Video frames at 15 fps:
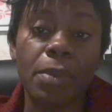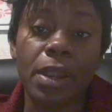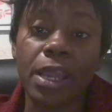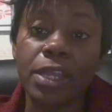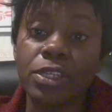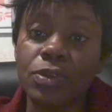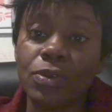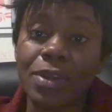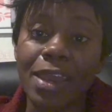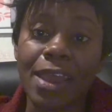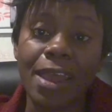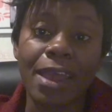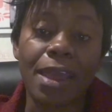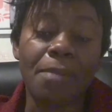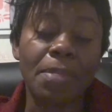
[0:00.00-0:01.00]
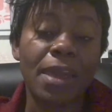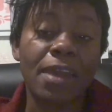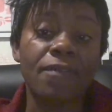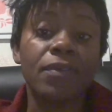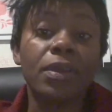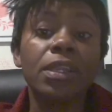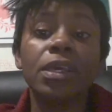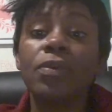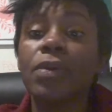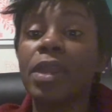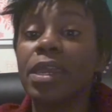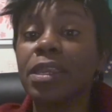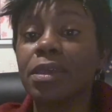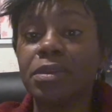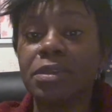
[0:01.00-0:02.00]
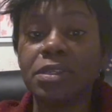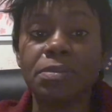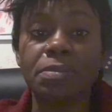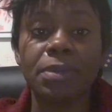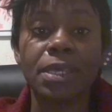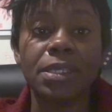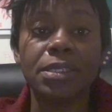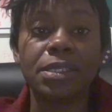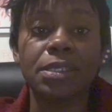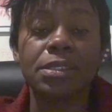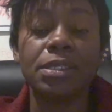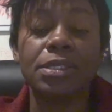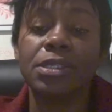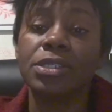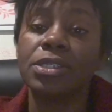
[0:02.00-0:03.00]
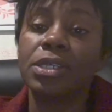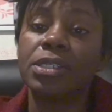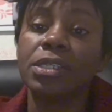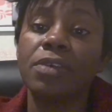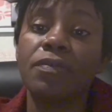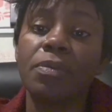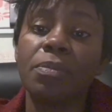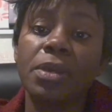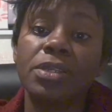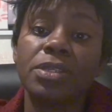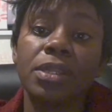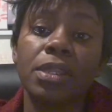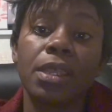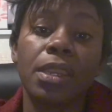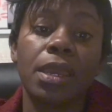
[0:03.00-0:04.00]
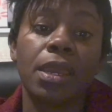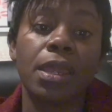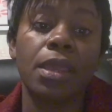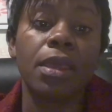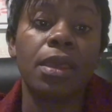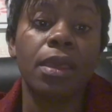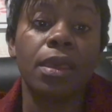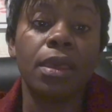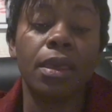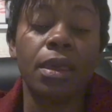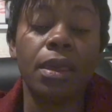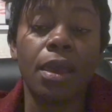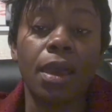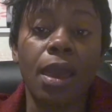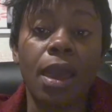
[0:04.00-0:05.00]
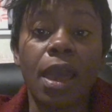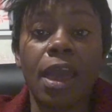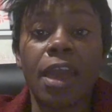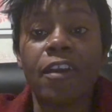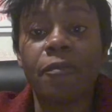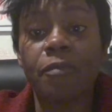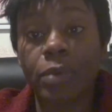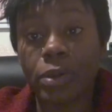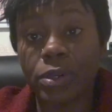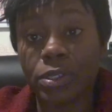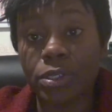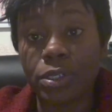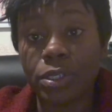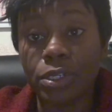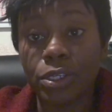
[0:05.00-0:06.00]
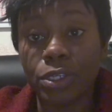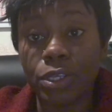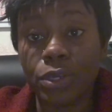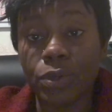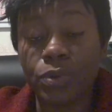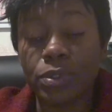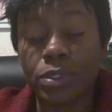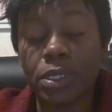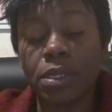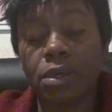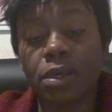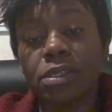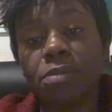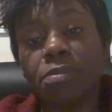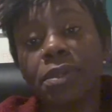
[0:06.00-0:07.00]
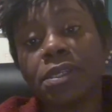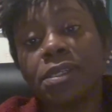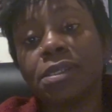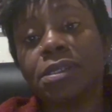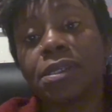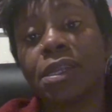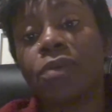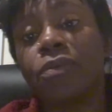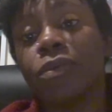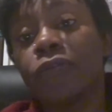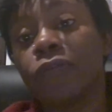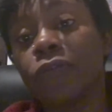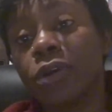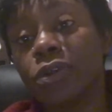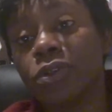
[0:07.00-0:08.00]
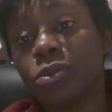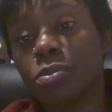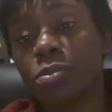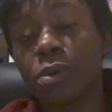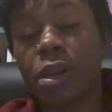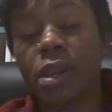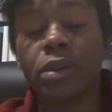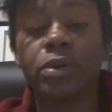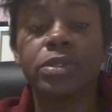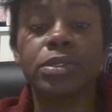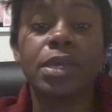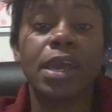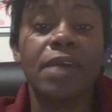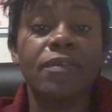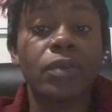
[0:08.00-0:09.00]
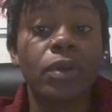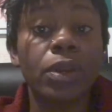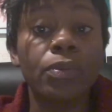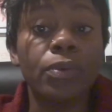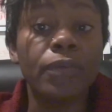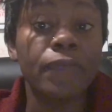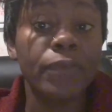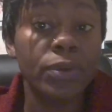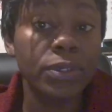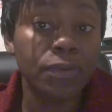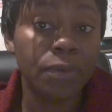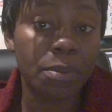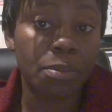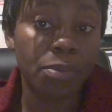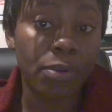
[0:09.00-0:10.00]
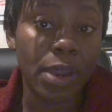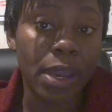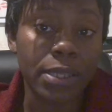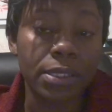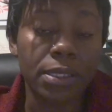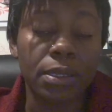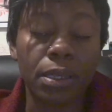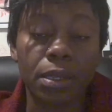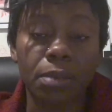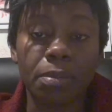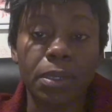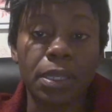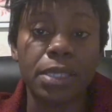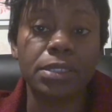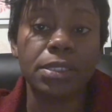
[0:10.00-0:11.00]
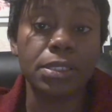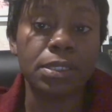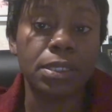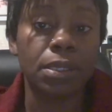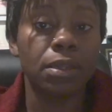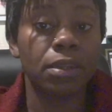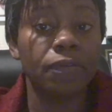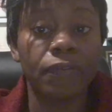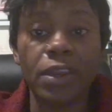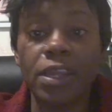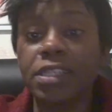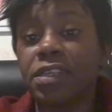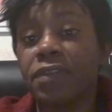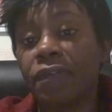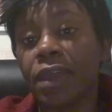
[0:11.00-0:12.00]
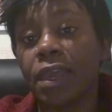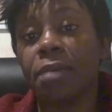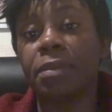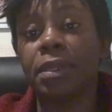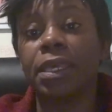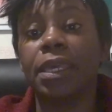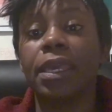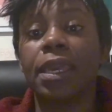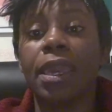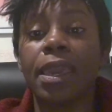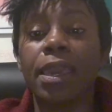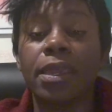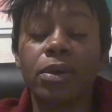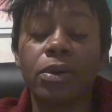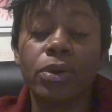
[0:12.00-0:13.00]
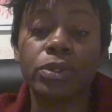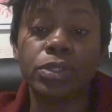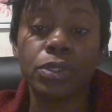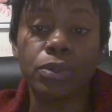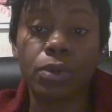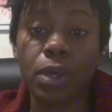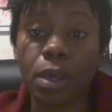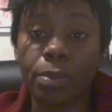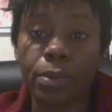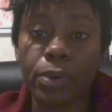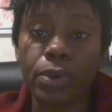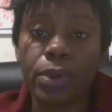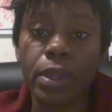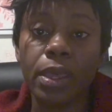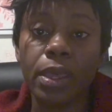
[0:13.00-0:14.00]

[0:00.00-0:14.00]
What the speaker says: I'm not affiliated with any of these places. This is just information that I have personally used, and also places that I refer to. Brian also have great reviews from brides and other places and other friends and family, and also couple.